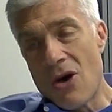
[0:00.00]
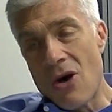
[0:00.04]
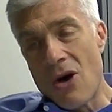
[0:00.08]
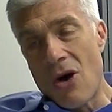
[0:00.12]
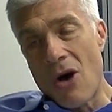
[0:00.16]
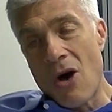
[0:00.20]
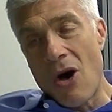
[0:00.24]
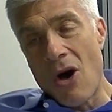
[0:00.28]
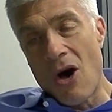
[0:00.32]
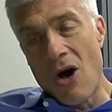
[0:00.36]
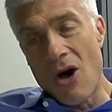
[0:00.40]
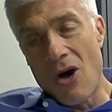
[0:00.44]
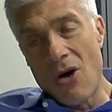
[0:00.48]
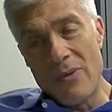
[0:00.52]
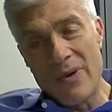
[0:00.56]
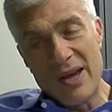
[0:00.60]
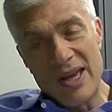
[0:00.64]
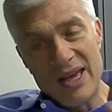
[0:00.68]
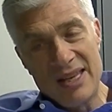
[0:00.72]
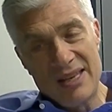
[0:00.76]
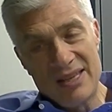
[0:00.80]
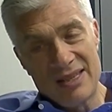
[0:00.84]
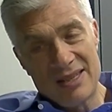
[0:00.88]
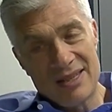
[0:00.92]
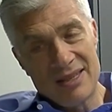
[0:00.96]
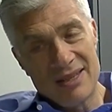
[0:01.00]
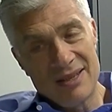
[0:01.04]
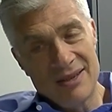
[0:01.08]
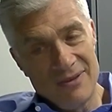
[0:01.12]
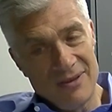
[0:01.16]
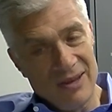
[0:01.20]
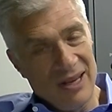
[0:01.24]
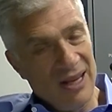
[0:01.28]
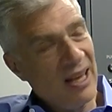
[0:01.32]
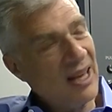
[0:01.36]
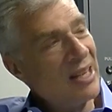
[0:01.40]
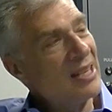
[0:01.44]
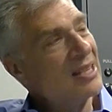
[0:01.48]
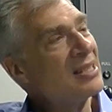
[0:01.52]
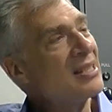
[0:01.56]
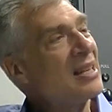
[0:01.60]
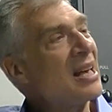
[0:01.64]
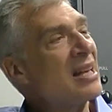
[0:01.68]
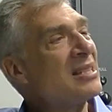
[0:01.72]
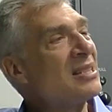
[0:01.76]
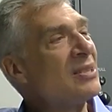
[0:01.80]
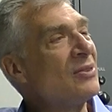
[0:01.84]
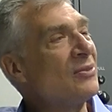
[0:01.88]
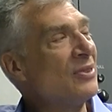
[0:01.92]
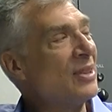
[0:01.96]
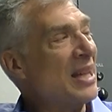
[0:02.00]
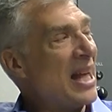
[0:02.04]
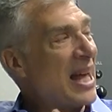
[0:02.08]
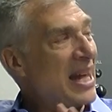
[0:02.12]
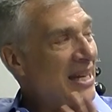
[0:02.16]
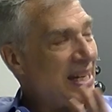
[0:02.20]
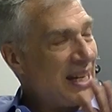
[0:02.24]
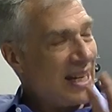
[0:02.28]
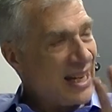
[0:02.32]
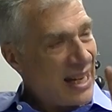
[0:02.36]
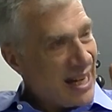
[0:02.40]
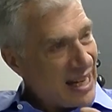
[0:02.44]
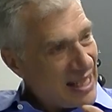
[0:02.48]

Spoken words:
Always excessive lending.